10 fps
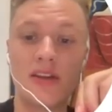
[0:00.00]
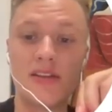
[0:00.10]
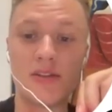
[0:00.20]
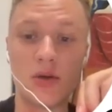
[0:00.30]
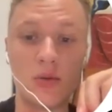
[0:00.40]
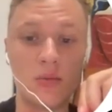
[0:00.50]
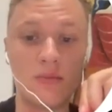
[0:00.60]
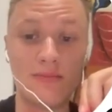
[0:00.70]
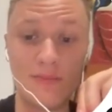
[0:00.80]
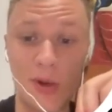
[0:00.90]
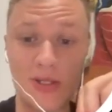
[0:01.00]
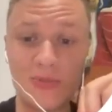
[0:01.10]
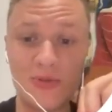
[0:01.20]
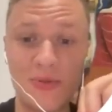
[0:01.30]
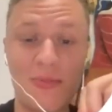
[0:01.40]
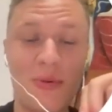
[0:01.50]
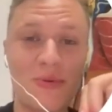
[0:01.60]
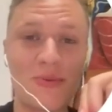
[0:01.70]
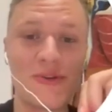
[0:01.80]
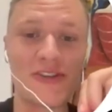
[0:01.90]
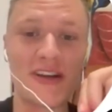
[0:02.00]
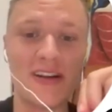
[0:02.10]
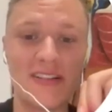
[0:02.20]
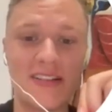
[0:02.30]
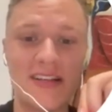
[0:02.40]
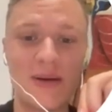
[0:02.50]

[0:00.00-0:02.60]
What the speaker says: So welcome to my post-purchase guide,